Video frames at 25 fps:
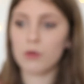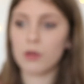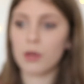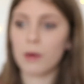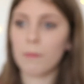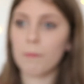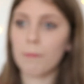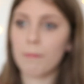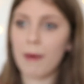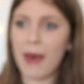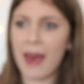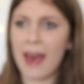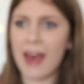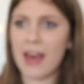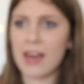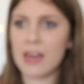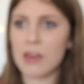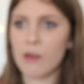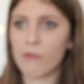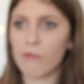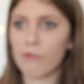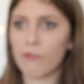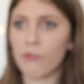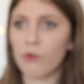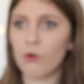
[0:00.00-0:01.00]
can
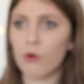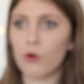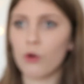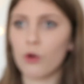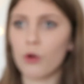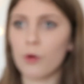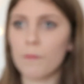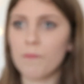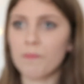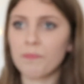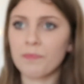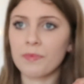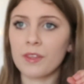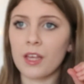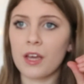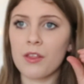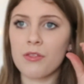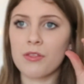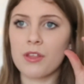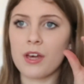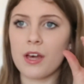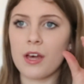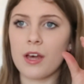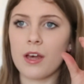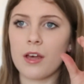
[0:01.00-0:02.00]
pay for
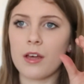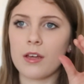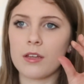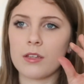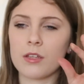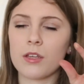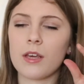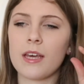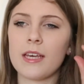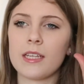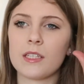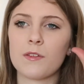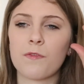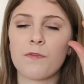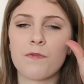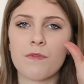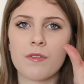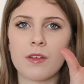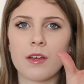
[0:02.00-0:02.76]
it's